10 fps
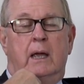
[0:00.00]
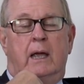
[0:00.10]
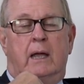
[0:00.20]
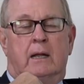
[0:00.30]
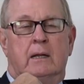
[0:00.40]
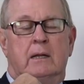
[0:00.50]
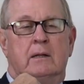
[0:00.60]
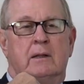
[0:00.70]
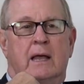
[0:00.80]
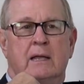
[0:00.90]
And
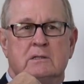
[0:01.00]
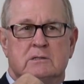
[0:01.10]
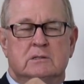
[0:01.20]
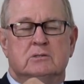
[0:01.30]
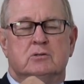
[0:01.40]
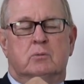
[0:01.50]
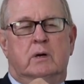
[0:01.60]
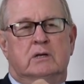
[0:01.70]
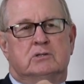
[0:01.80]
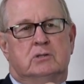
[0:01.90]
in that
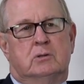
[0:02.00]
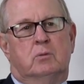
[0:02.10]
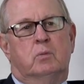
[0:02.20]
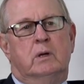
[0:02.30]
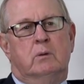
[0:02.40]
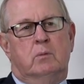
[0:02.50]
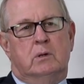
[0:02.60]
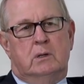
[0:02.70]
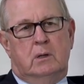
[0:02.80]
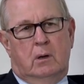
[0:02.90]
situation, we
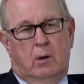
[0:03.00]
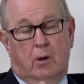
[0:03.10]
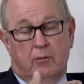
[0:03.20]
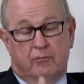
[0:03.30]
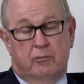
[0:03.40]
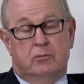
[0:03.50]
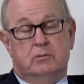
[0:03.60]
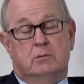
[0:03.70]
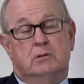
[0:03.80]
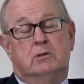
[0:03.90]
would also
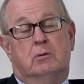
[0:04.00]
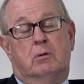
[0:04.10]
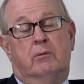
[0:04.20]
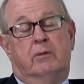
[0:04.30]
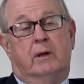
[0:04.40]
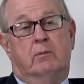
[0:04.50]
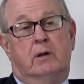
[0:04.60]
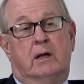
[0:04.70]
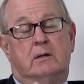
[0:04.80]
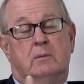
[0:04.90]
do a total
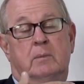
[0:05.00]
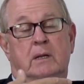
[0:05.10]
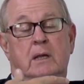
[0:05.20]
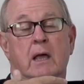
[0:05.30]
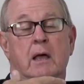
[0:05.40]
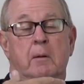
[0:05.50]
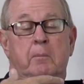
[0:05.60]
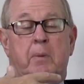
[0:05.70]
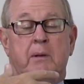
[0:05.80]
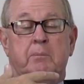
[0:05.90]
thyroidectomy,
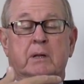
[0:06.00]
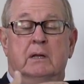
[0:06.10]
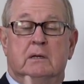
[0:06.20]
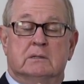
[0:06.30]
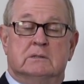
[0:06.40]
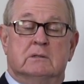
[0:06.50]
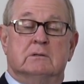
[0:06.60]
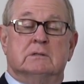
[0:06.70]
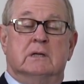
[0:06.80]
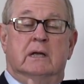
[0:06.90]
but because
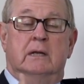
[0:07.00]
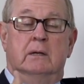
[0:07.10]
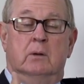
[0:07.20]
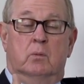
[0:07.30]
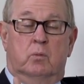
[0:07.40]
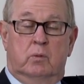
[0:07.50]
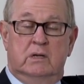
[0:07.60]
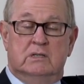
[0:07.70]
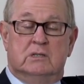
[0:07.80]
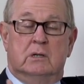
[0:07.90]
there's a
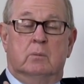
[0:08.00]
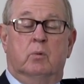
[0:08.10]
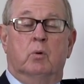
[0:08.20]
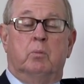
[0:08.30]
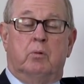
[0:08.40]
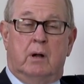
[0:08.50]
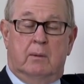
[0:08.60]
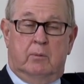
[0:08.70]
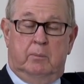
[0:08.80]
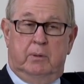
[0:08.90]
reasonable
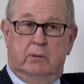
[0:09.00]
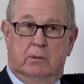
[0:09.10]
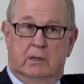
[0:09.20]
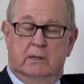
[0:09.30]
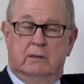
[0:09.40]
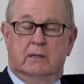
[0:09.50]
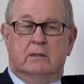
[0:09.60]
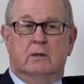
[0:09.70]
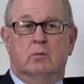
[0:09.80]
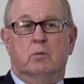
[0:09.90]
probability
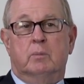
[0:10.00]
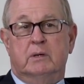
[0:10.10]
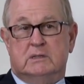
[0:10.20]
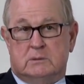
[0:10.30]
that there will be